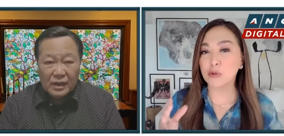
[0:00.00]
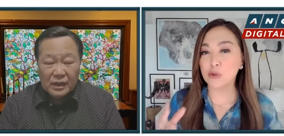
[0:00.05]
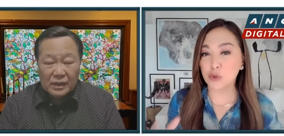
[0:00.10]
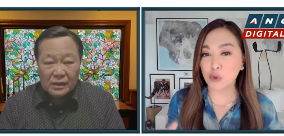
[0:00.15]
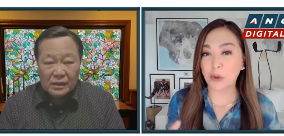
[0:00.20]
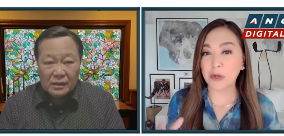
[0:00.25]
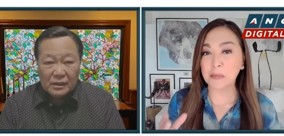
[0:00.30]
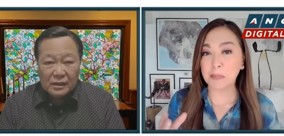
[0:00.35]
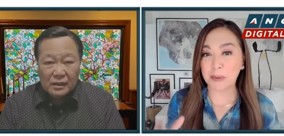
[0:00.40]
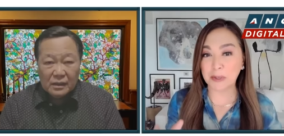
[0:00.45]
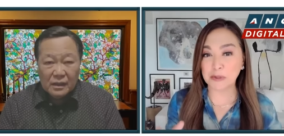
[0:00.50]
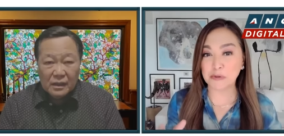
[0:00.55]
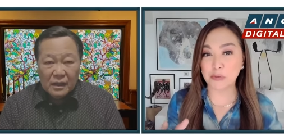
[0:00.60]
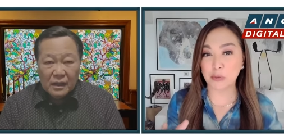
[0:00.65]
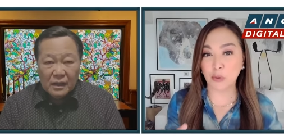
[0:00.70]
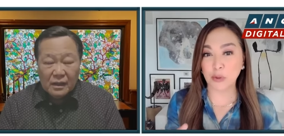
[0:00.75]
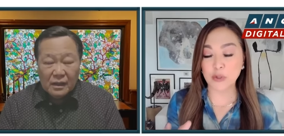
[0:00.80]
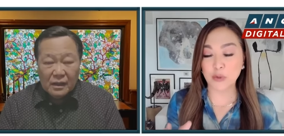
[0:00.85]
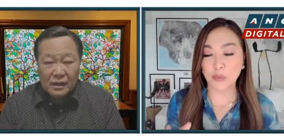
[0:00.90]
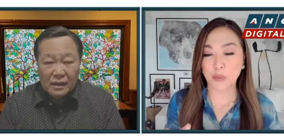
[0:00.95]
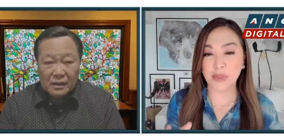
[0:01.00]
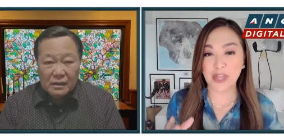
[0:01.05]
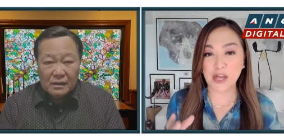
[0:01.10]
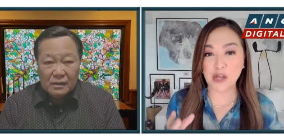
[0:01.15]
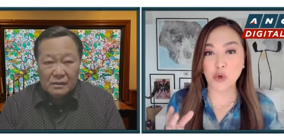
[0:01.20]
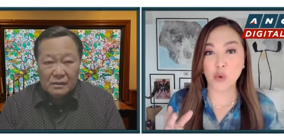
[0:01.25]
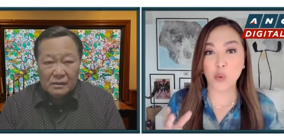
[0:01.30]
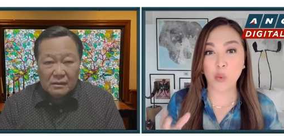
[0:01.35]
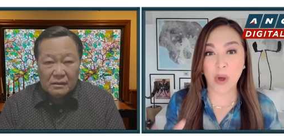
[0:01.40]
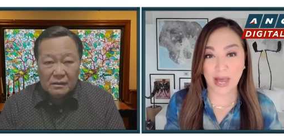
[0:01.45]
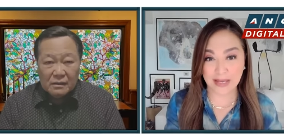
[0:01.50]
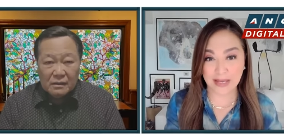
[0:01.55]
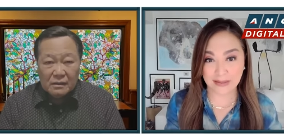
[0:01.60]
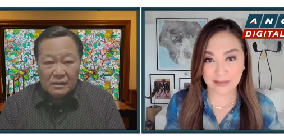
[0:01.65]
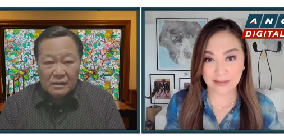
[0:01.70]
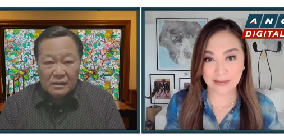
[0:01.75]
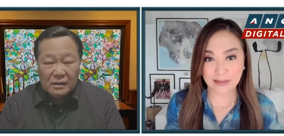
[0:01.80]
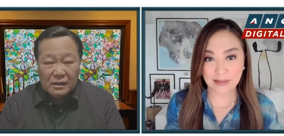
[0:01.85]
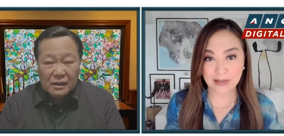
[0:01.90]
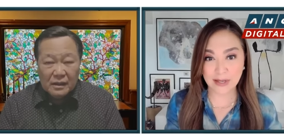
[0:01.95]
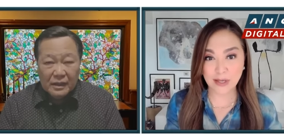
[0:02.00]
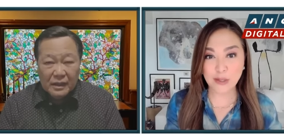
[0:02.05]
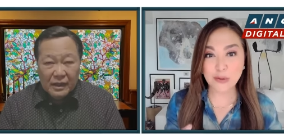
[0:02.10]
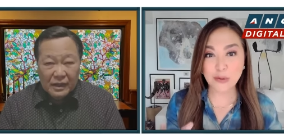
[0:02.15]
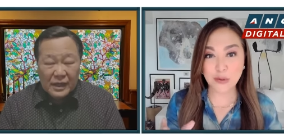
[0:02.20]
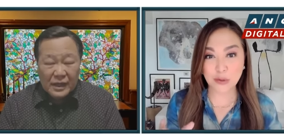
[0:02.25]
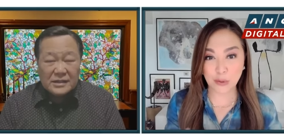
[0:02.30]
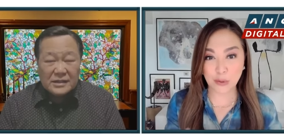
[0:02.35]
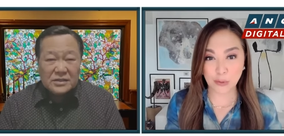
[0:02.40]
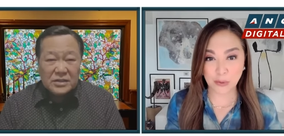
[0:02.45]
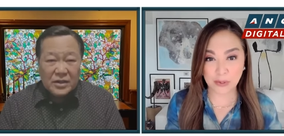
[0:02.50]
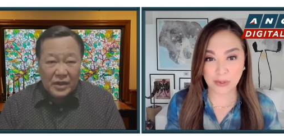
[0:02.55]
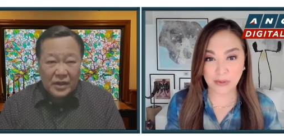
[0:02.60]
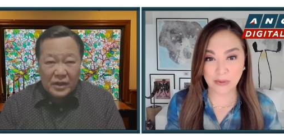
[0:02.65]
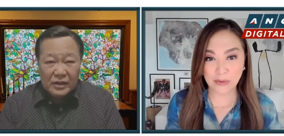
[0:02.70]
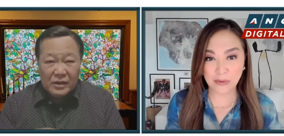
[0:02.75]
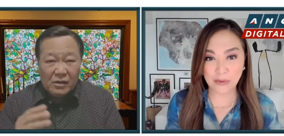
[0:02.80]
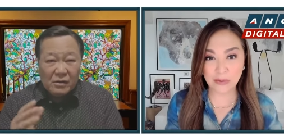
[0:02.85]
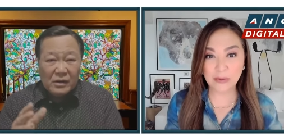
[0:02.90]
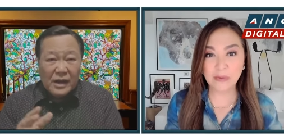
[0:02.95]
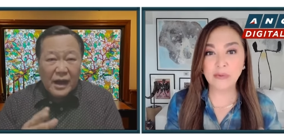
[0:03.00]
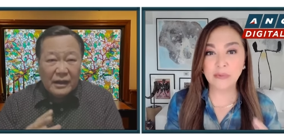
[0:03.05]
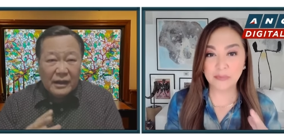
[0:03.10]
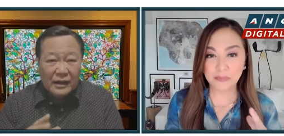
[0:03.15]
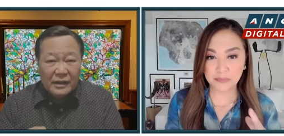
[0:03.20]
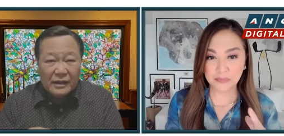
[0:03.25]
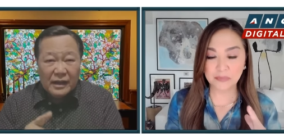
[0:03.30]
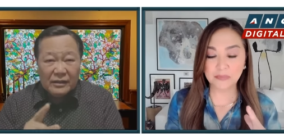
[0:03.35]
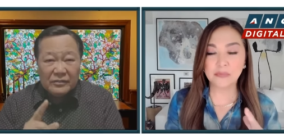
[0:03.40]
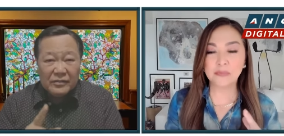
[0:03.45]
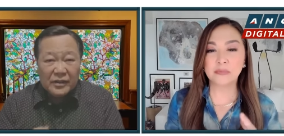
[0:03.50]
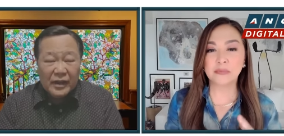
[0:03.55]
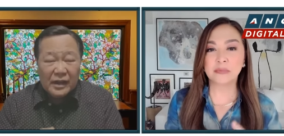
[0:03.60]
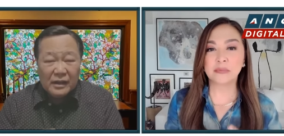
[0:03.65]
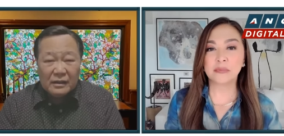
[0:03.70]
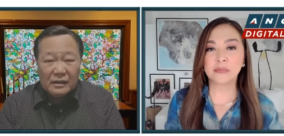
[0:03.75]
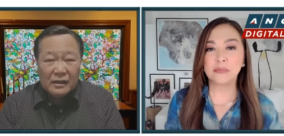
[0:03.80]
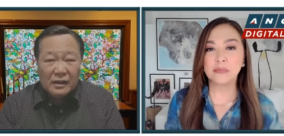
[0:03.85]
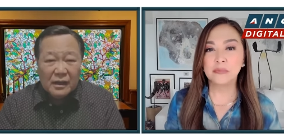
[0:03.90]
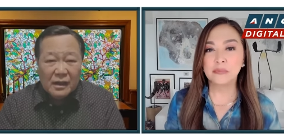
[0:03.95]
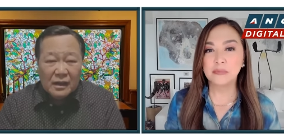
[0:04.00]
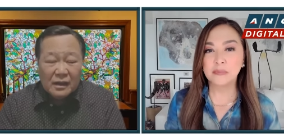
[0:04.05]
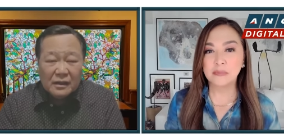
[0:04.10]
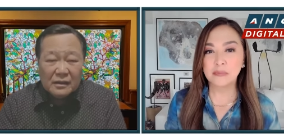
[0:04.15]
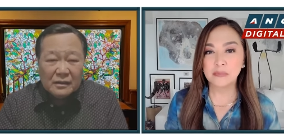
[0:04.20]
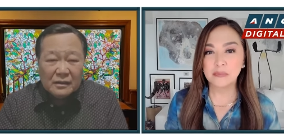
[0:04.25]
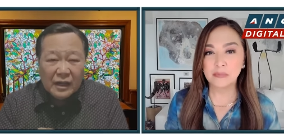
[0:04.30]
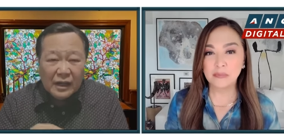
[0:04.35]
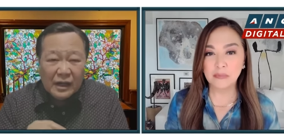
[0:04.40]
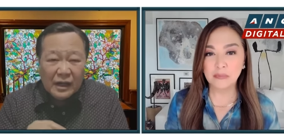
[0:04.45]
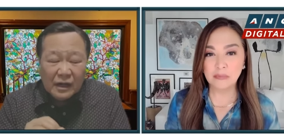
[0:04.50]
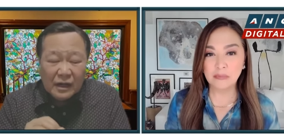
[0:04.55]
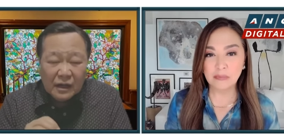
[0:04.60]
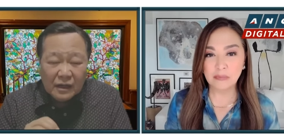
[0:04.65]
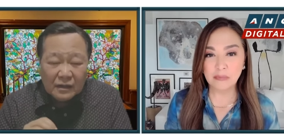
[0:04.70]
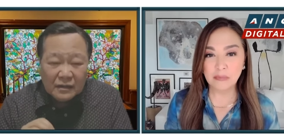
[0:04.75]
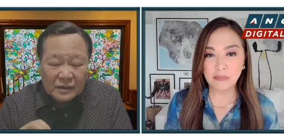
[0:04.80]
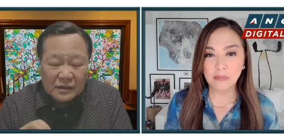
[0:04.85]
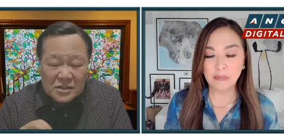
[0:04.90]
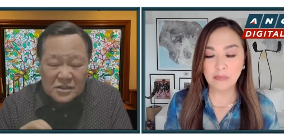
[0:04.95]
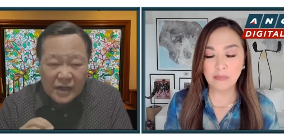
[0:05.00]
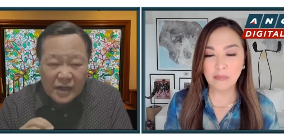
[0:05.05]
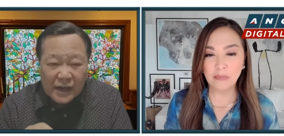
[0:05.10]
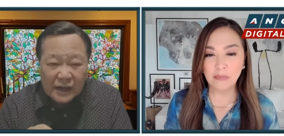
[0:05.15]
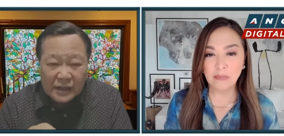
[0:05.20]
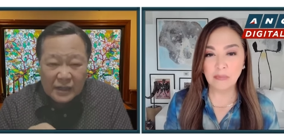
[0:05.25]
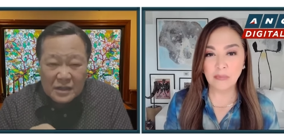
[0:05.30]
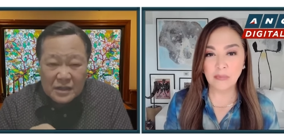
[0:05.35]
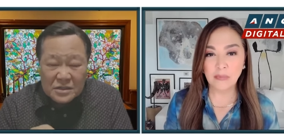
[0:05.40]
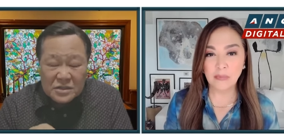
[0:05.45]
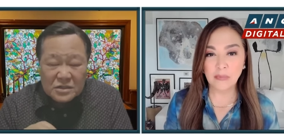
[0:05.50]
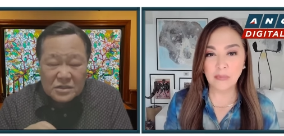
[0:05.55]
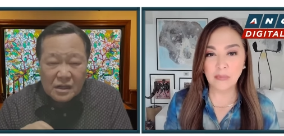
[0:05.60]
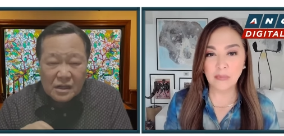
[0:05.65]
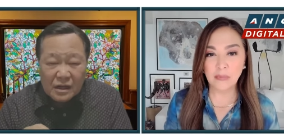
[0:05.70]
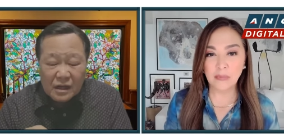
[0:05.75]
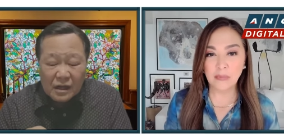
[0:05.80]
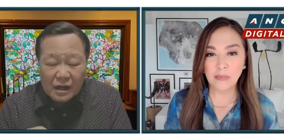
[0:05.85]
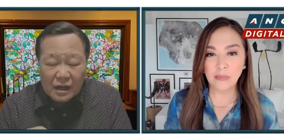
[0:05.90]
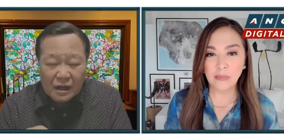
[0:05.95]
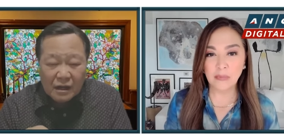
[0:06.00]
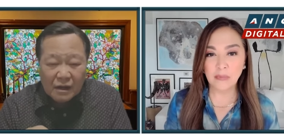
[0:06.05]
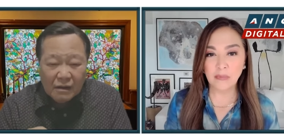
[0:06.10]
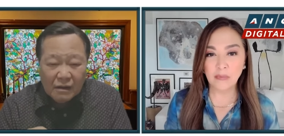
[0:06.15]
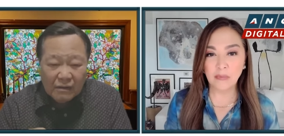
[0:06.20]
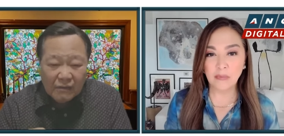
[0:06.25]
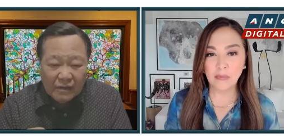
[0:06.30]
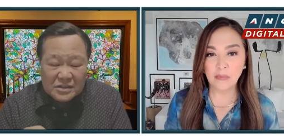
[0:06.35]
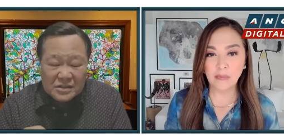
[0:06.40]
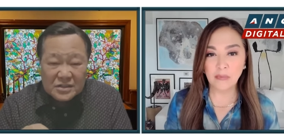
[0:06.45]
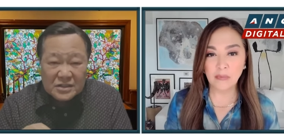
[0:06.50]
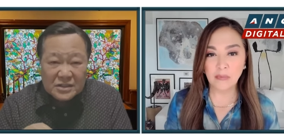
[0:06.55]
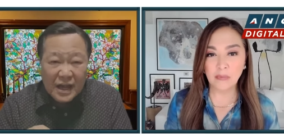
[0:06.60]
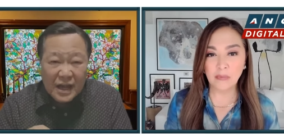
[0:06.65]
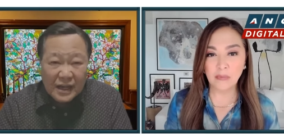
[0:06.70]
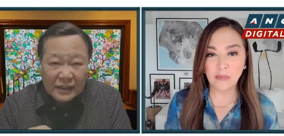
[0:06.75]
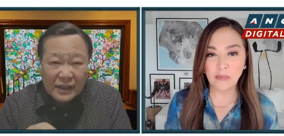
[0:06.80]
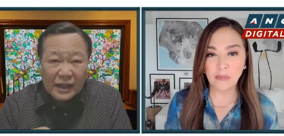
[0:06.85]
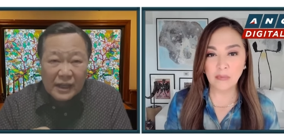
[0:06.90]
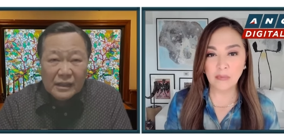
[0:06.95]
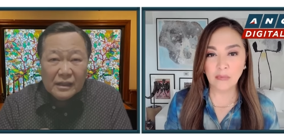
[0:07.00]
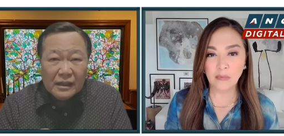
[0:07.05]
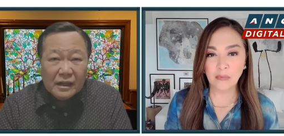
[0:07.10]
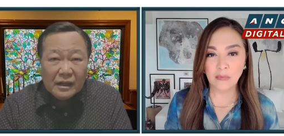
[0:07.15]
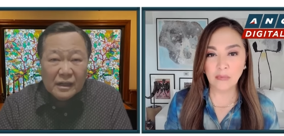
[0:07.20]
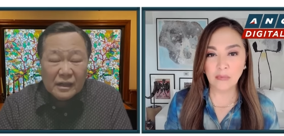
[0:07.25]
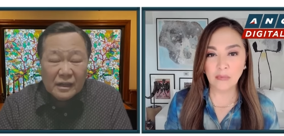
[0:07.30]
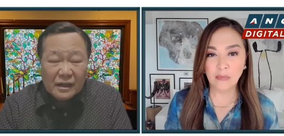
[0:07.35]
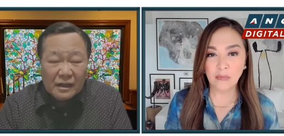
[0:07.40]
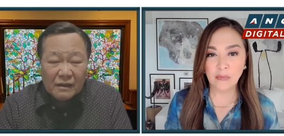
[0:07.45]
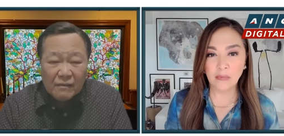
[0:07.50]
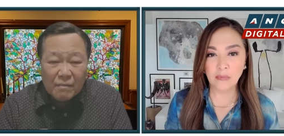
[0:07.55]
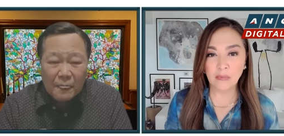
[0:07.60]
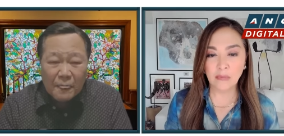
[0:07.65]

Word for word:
Speaker 1: joint patrols with the U.S.
Speaker 2: Yes. you know, Karen, I think the, the Chinese uh, sudden uh,